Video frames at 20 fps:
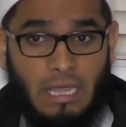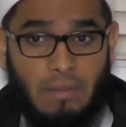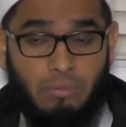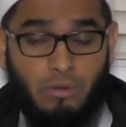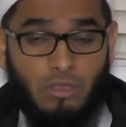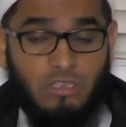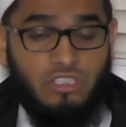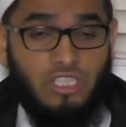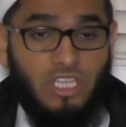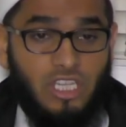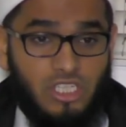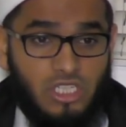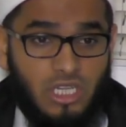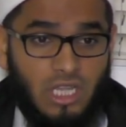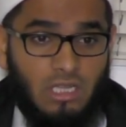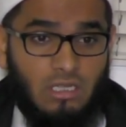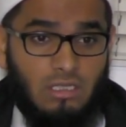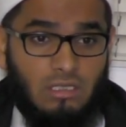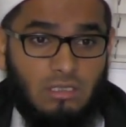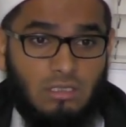
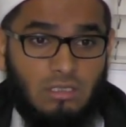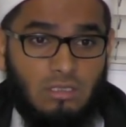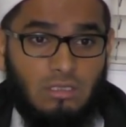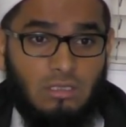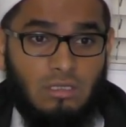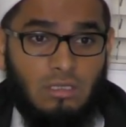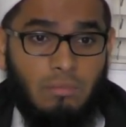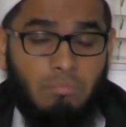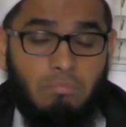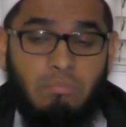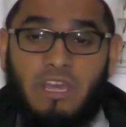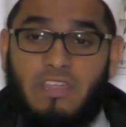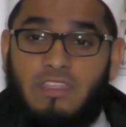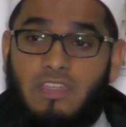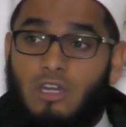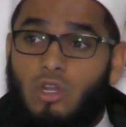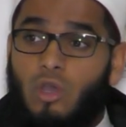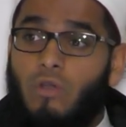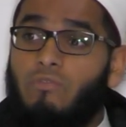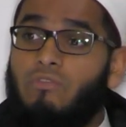procedure,
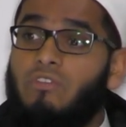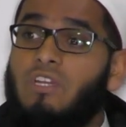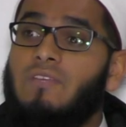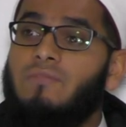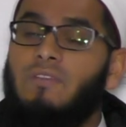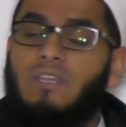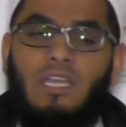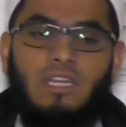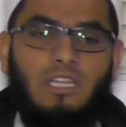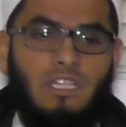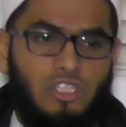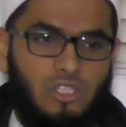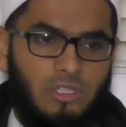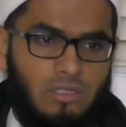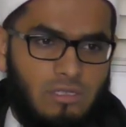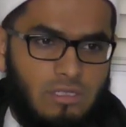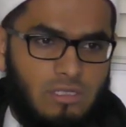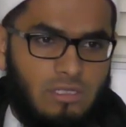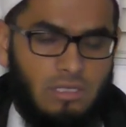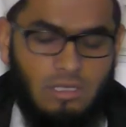method of leaving
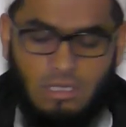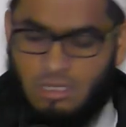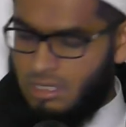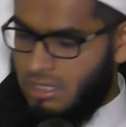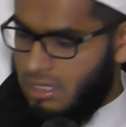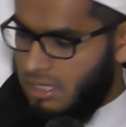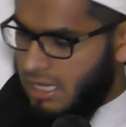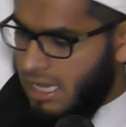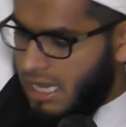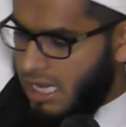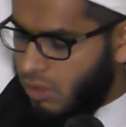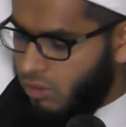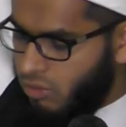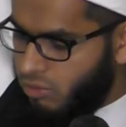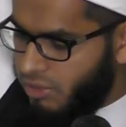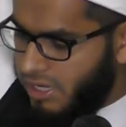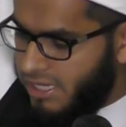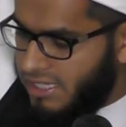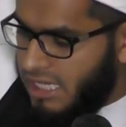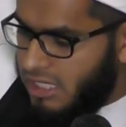addictions. And I will
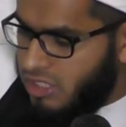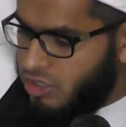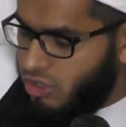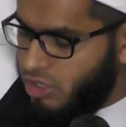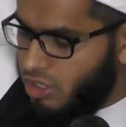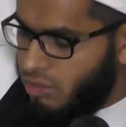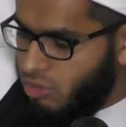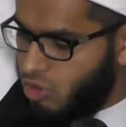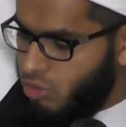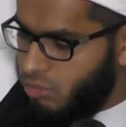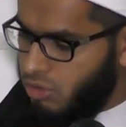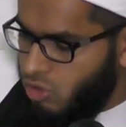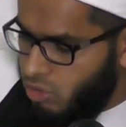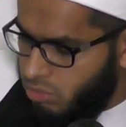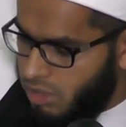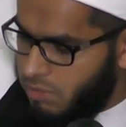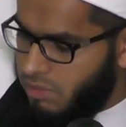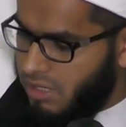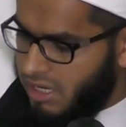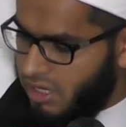read that to you in a moment, or
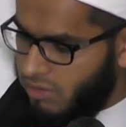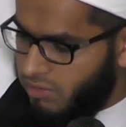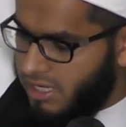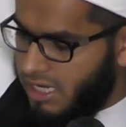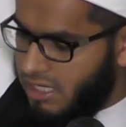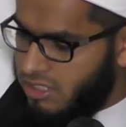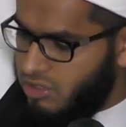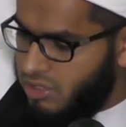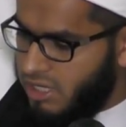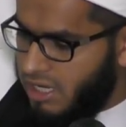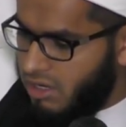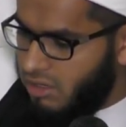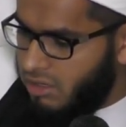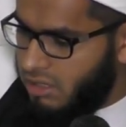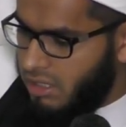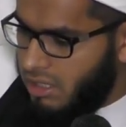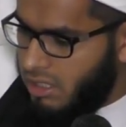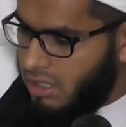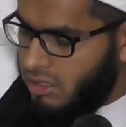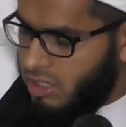maybe I can read that to you
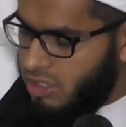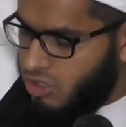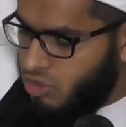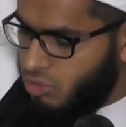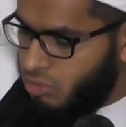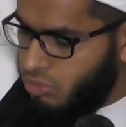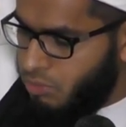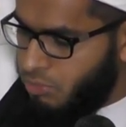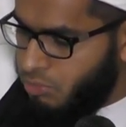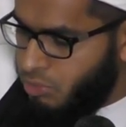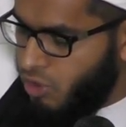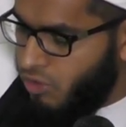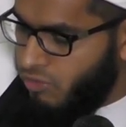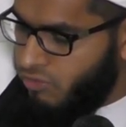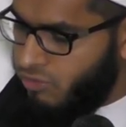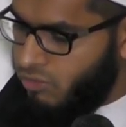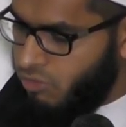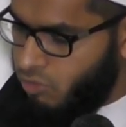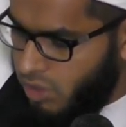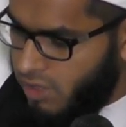now, just to
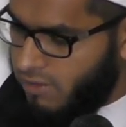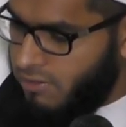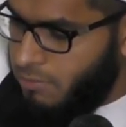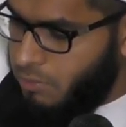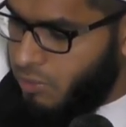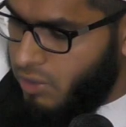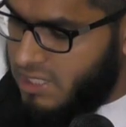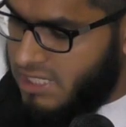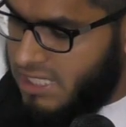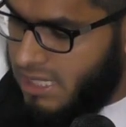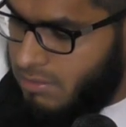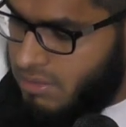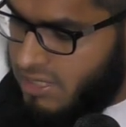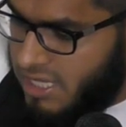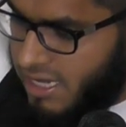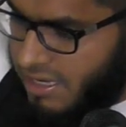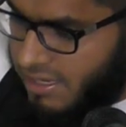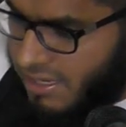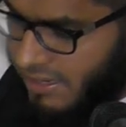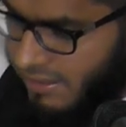prove one of the points that I'm
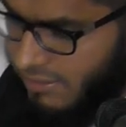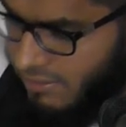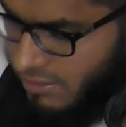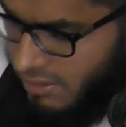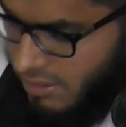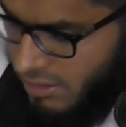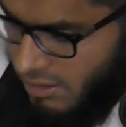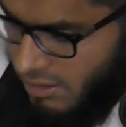saying now.